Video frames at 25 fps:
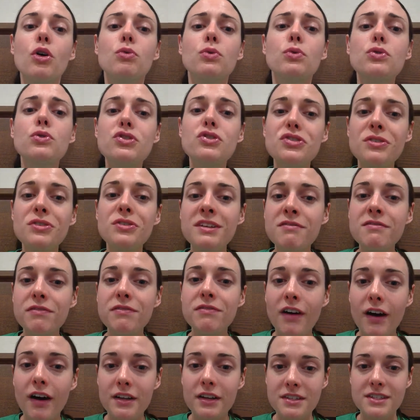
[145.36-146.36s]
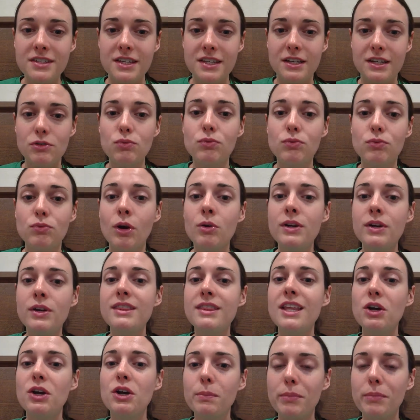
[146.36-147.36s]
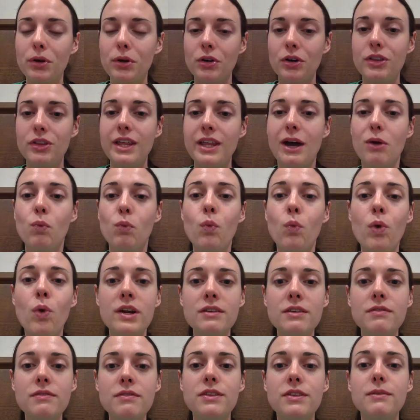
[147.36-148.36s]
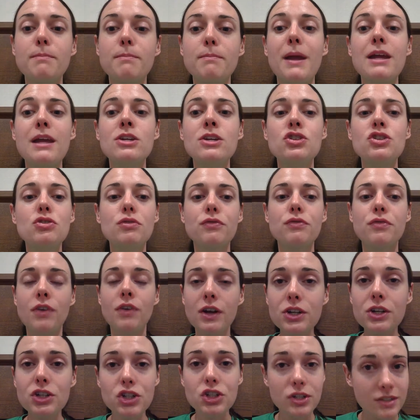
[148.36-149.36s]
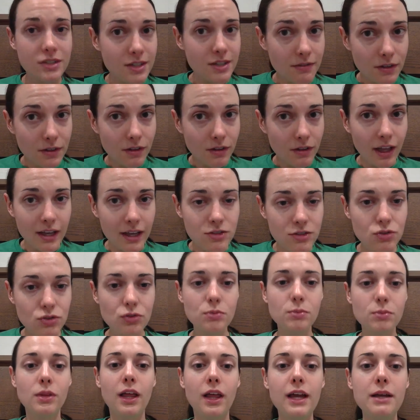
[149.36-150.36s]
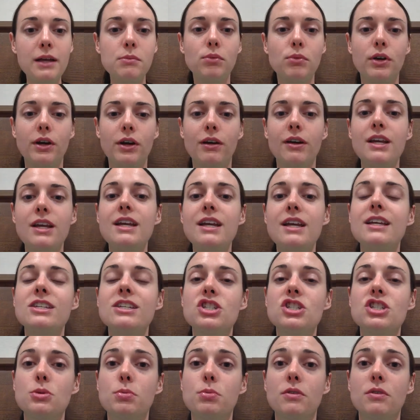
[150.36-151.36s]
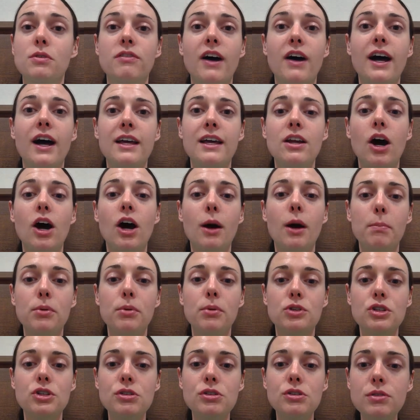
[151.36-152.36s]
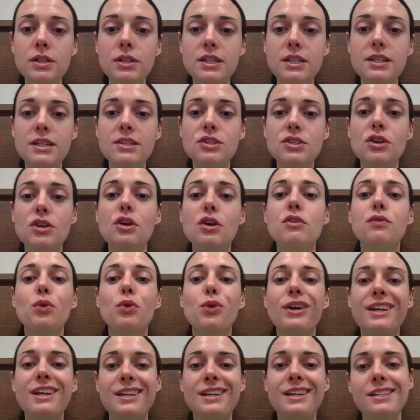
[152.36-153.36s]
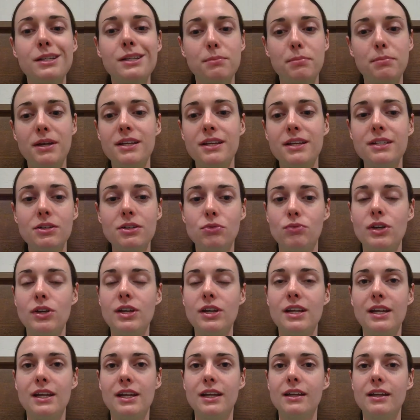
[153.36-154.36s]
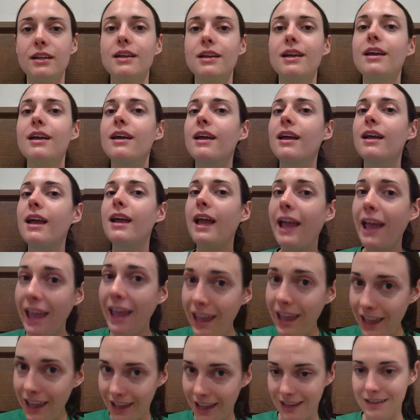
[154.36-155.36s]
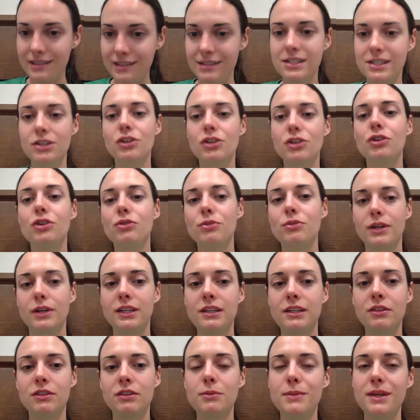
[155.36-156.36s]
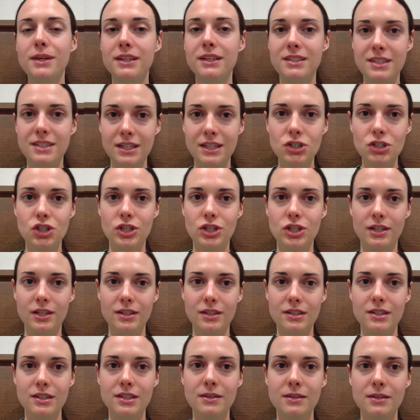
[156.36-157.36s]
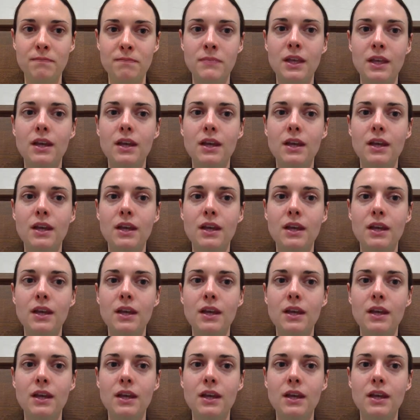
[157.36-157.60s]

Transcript: Rutzel and Fossen wrote in their book that one of the major functions of a classroom library is to provide opportunities for independent reading and curriculum extensions.